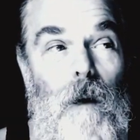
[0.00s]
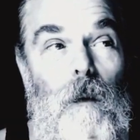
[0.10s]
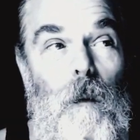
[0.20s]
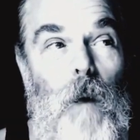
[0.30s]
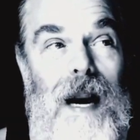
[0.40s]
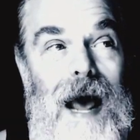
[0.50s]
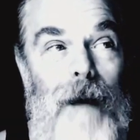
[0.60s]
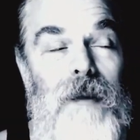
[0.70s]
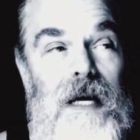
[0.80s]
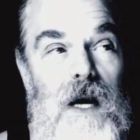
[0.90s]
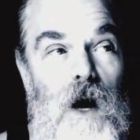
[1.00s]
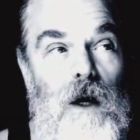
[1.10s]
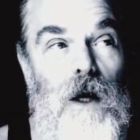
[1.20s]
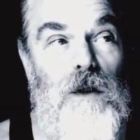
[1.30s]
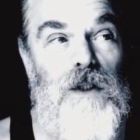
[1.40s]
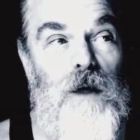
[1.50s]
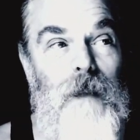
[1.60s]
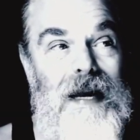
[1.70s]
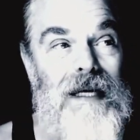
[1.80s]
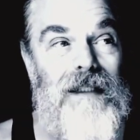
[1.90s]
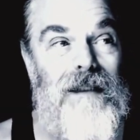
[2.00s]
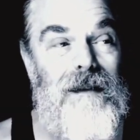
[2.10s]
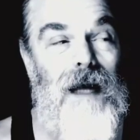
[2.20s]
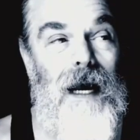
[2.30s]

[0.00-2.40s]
what happened in our culture made us